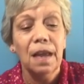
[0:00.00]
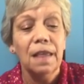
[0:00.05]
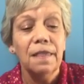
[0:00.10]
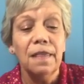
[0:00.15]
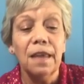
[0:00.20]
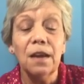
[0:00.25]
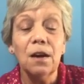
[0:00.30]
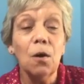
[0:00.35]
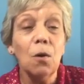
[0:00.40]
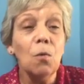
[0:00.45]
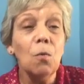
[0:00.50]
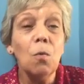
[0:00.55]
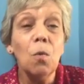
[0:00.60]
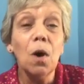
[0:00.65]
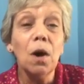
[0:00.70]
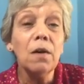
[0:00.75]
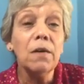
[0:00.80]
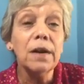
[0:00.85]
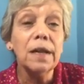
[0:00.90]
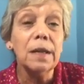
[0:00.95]
They don't
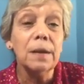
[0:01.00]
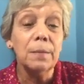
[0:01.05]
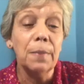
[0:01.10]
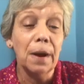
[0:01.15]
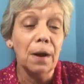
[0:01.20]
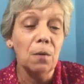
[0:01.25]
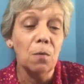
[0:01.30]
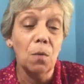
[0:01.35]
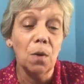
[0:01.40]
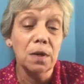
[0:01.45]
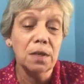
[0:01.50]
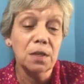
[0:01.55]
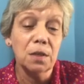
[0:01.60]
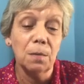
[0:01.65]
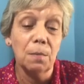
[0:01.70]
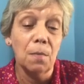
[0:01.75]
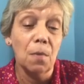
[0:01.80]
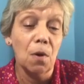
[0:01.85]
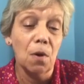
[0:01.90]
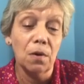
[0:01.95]
worry about what
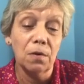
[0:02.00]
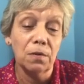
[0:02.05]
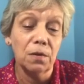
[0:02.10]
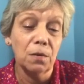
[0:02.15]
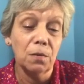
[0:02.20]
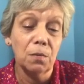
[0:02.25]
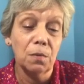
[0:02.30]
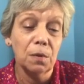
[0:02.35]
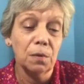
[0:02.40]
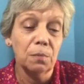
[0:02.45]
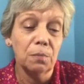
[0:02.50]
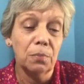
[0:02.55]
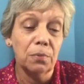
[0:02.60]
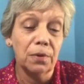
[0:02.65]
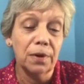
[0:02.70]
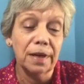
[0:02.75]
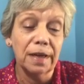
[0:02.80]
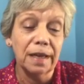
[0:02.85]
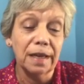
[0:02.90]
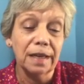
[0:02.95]
tomorrow will
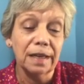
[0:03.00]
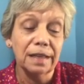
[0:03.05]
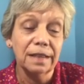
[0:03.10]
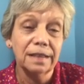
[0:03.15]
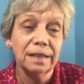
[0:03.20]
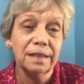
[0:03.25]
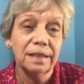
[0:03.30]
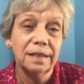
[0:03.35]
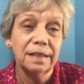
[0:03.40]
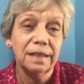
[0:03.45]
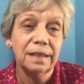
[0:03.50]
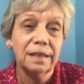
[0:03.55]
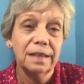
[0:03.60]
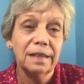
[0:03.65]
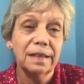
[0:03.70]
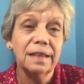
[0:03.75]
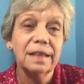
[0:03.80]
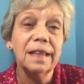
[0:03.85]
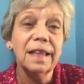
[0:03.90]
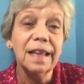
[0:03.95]
bring.
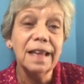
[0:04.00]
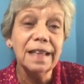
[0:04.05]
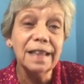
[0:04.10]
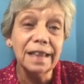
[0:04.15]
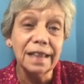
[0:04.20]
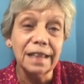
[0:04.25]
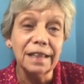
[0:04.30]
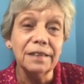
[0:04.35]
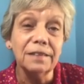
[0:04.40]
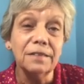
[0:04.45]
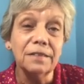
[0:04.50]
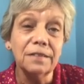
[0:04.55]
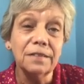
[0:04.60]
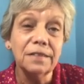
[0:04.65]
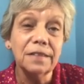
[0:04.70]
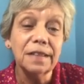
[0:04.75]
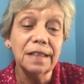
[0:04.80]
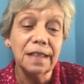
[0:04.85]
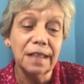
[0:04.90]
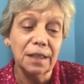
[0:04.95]
They live
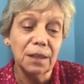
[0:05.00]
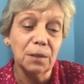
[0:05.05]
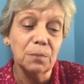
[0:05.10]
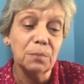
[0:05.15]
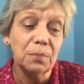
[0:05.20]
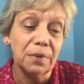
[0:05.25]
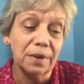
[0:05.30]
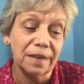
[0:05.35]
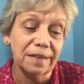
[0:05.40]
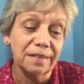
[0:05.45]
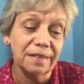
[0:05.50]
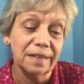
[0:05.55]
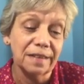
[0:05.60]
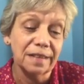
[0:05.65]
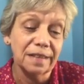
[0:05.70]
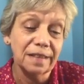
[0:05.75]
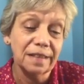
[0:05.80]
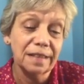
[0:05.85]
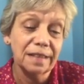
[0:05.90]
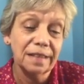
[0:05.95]
in the present.
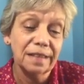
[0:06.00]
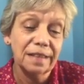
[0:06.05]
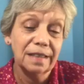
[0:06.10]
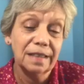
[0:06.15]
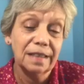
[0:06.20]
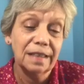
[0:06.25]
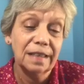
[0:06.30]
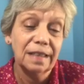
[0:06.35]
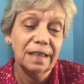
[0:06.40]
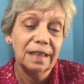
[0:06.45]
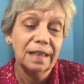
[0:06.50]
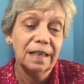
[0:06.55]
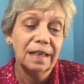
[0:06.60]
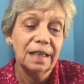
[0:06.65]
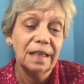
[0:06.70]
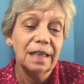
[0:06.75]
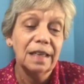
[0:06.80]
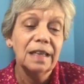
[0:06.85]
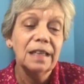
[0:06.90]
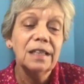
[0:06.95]

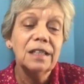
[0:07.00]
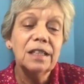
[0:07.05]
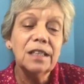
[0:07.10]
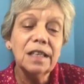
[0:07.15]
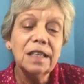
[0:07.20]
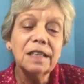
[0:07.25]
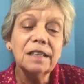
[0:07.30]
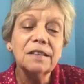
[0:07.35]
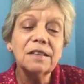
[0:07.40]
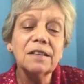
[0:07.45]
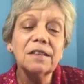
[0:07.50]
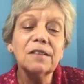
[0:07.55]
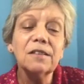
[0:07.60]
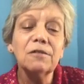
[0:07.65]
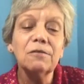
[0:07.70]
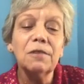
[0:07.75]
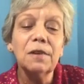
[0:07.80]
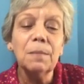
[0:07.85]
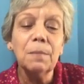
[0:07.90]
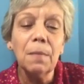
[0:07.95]

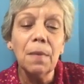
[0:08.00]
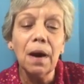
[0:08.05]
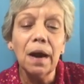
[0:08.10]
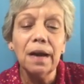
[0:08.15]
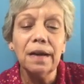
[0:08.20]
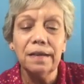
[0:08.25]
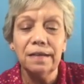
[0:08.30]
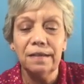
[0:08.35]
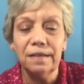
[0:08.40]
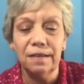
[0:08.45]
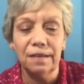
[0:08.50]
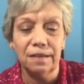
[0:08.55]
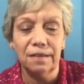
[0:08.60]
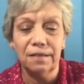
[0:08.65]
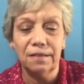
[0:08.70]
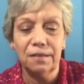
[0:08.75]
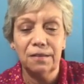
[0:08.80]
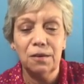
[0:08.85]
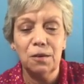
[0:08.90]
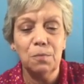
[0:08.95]
Jesus reminds
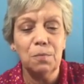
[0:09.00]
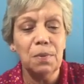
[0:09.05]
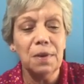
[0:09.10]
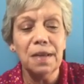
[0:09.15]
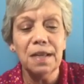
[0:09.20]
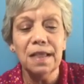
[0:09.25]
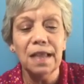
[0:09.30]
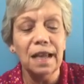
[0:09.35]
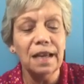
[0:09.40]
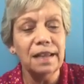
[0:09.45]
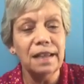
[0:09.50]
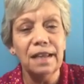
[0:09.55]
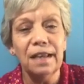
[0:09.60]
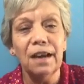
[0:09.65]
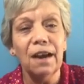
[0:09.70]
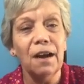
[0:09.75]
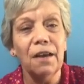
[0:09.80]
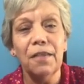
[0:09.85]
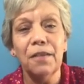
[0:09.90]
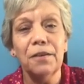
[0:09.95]
us to be like the
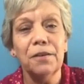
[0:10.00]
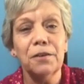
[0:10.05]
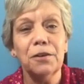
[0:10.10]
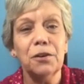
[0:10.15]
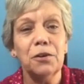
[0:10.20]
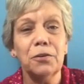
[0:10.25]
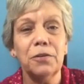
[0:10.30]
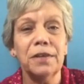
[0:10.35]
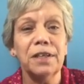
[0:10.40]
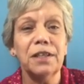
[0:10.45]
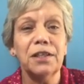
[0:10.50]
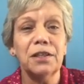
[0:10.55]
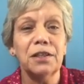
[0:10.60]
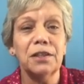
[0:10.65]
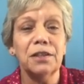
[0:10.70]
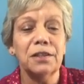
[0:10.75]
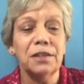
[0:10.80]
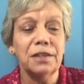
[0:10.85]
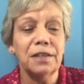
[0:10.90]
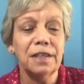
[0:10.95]
other
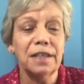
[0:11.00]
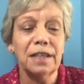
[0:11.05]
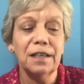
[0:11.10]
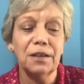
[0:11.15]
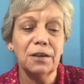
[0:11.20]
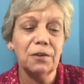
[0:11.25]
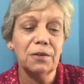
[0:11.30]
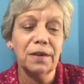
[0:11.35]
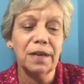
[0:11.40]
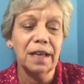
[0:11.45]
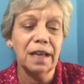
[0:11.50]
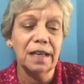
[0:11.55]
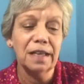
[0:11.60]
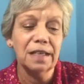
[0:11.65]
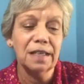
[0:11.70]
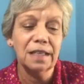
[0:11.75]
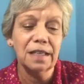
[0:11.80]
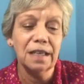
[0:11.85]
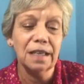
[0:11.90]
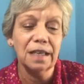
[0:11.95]
creatures in
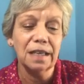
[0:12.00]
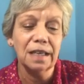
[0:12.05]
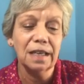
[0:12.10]
creation